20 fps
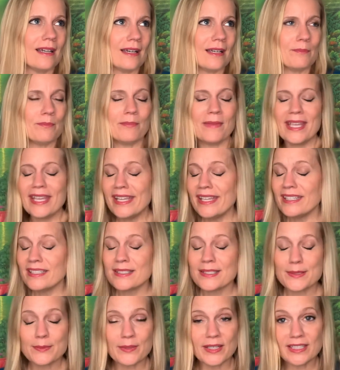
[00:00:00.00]
may
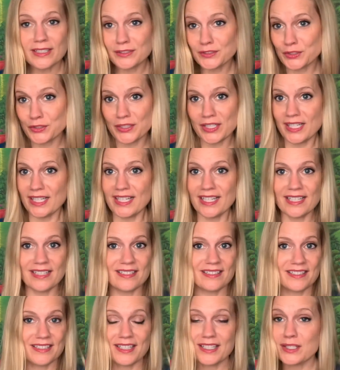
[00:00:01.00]
as well try.
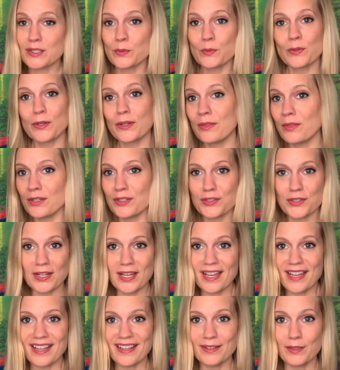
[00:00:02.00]
It's worth a
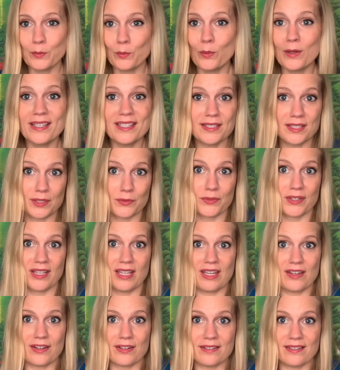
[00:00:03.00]
try. What is it really
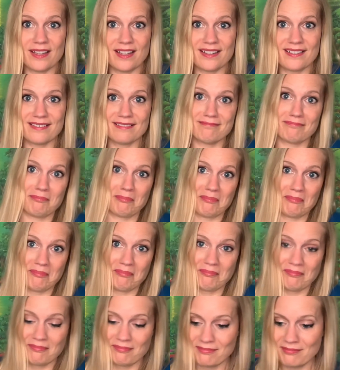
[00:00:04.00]
hurting?
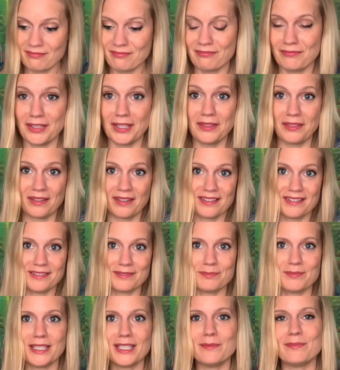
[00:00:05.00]
Nothing, in
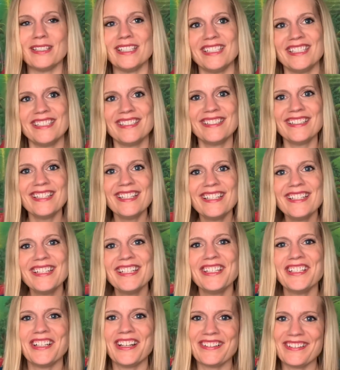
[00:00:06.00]
my opinion.
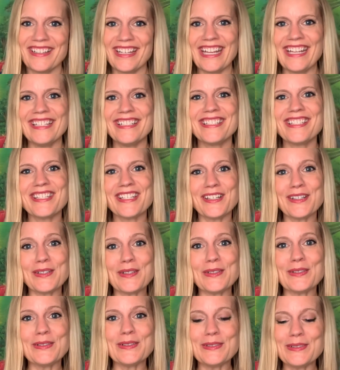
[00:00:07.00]
All right,
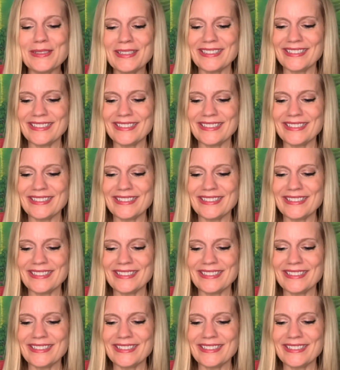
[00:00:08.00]
so